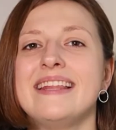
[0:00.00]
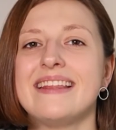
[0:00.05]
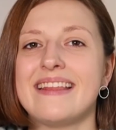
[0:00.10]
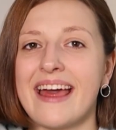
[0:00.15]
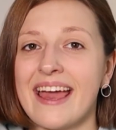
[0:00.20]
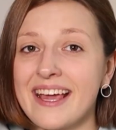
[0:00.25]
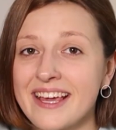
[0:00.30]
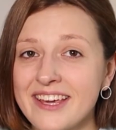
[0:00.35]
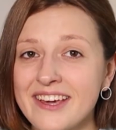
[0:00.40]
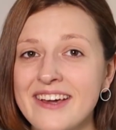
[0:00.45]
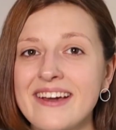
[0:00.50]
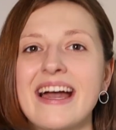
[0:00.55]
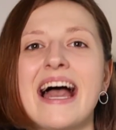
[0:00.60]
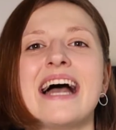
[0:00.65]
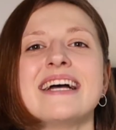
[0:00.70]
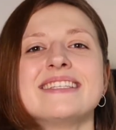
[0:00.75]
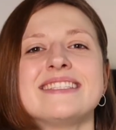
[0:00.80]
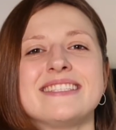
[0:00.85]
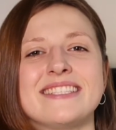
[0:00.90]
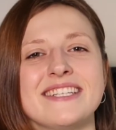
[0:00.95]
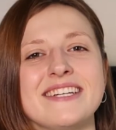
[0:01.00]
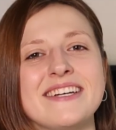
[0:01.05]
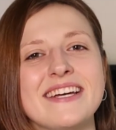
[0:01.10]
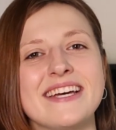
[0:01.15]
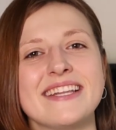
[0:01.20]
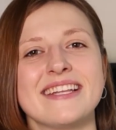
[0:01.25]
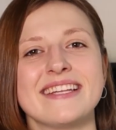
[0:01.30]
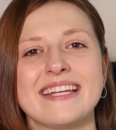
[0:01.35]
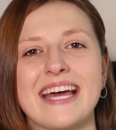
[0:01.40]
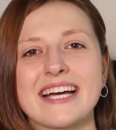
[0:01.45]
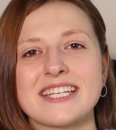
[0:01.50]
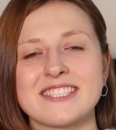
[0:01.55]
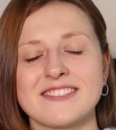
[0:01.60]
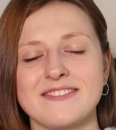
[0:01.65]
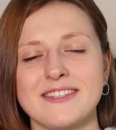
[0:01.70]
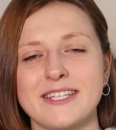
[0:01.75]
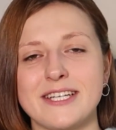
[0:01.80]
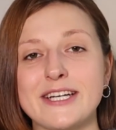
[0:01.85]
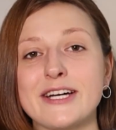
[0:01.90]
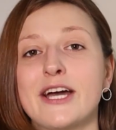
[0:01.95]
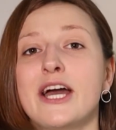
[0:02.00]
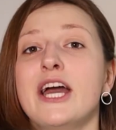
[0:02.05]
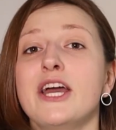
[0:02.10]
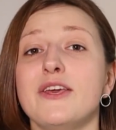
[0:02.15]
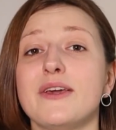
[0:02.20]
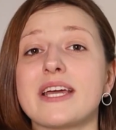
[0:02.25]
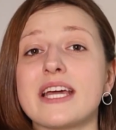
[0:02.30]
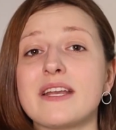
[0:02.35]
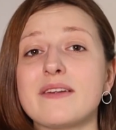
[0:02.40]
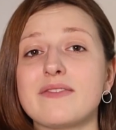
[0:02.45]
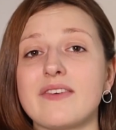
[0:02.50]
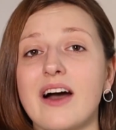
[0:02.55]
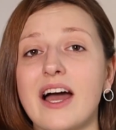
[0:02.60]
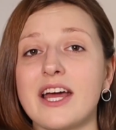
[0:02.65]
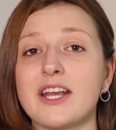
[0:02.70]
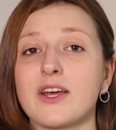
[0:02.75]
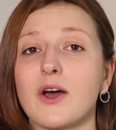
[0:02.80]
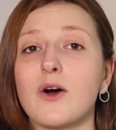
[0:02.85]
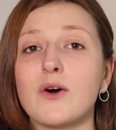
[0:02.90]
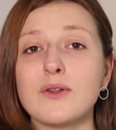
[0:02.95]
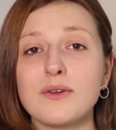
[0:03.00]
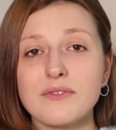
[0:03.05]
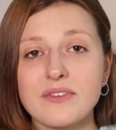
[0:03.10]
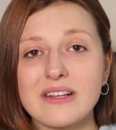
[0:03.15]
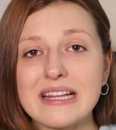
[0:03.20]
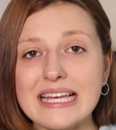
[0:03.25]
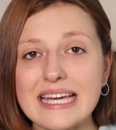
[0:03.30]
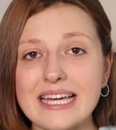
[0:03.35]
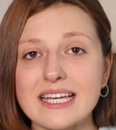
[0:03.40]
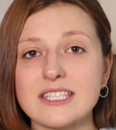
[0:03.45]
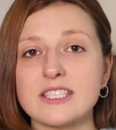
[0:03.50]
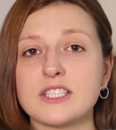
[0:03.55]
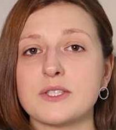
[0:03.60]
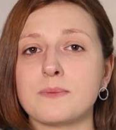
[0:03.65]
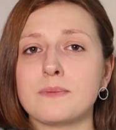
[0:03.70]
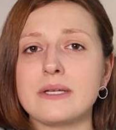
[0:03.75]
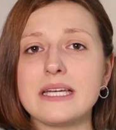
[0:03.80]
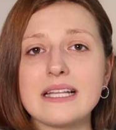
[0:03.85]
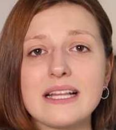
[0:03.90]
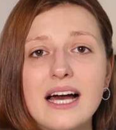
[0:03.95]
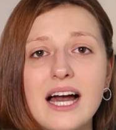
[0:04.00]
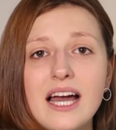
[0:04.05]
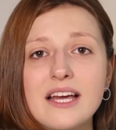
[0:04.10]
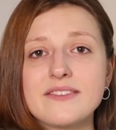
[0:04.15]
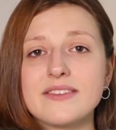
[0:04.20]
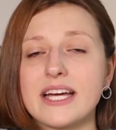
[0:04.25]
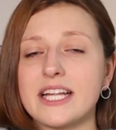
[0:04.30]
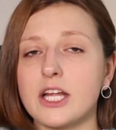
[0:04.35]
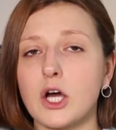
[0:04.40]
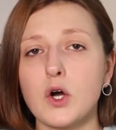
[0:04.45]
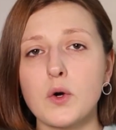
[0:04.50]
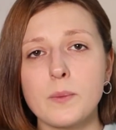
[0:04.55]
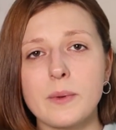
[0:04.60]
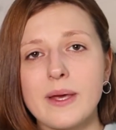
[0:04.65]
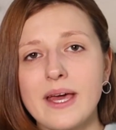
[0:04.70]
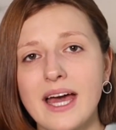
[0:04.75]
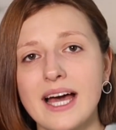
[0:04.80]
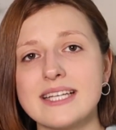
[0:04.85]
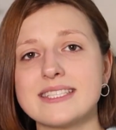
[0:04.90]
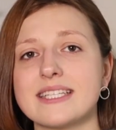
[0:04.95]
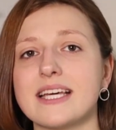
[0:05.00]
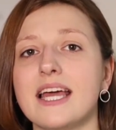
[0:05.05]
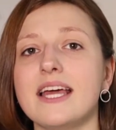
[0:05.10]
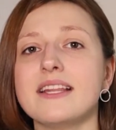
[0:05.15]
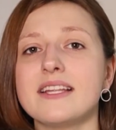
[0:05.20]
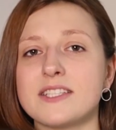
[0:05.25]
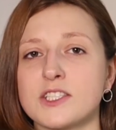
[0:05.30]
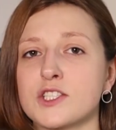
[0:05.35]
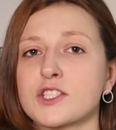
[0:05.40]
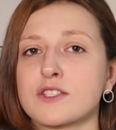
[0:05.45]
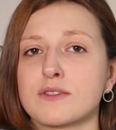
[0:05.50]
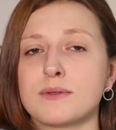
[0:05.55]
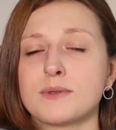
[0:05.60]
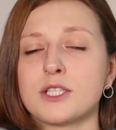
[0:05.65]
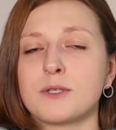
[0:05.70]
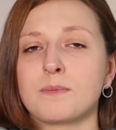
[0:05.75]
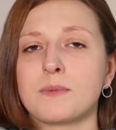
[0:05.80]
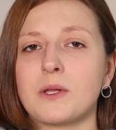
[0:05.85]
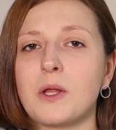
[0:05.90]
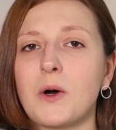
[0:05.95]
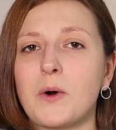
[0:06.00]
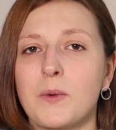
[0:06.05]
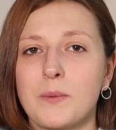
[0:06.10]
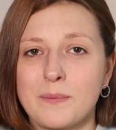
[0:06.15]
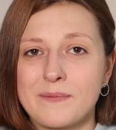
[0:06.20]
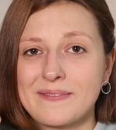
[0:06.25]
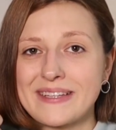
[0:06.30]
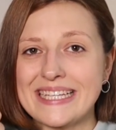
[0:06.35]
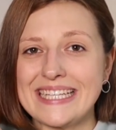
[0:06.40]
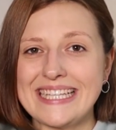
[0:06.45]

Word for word: Thank you, and see you in the next video. You can find all of the links to Be.Live and OBS in the description below.